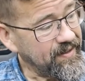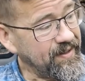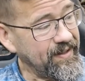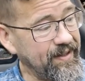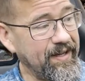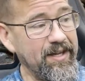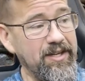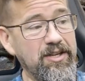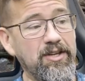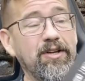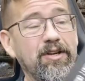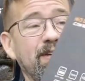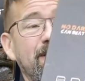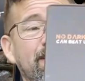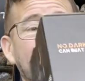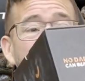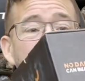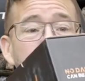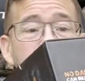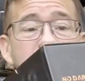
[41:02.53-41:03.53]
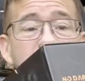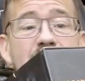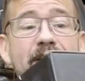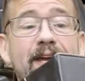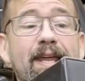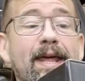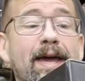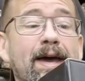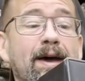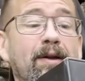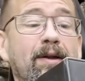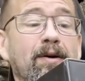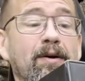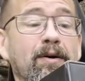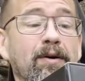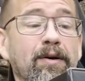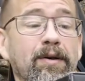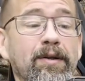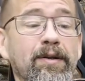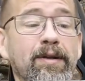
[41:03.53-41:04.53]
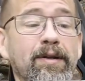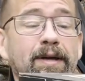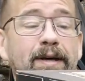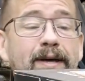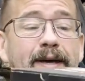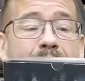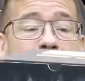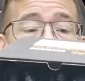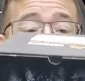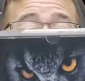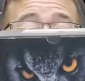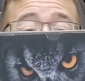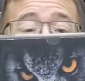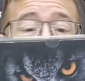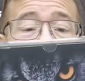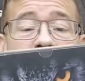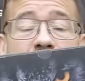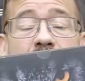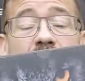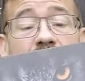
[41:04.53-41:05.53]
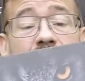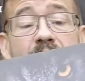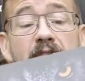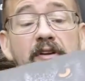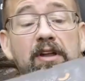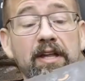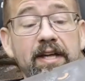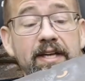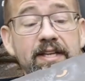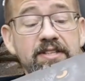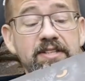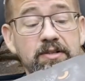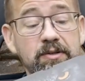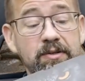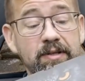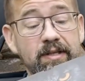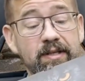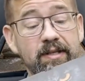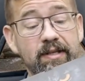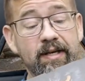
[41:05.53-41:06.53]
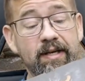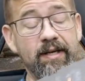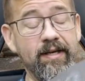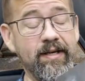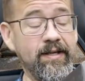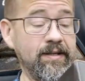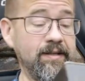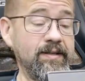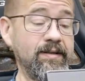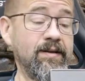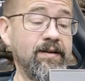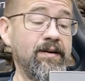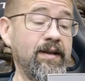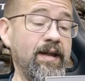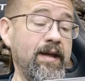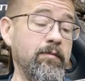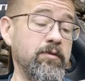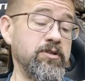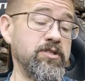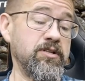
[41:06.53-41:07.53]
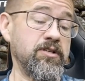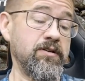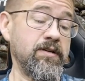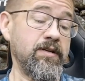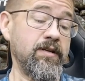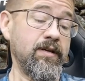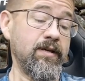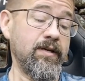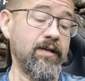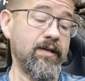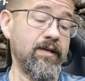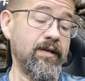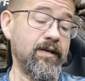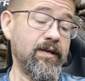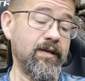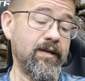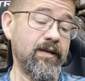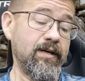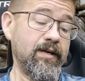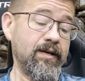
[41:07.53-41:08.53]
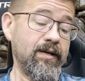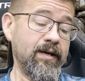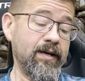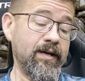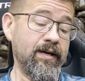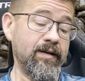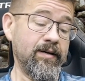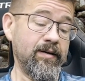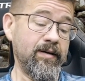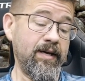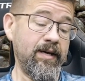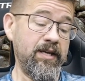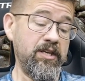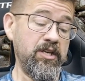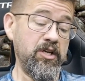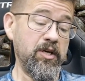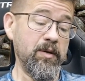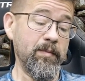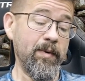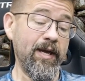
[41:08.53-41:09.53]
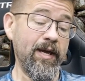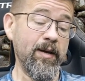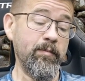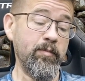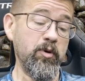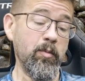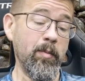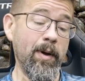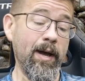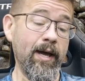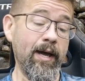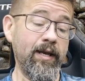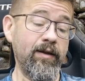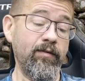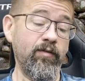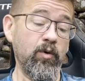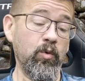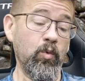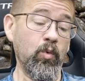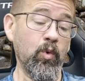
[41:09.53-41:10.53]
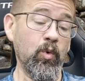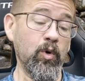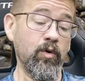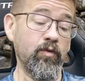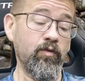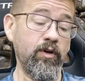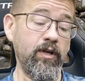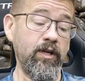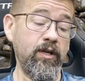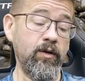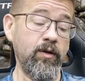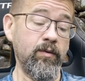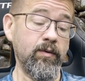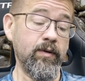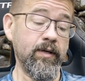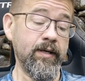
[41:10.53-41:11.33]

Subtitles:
Again, you can go check it out on Amazon. I'll leave a link to it on Amazon. And you can make up your mind if it worked for you.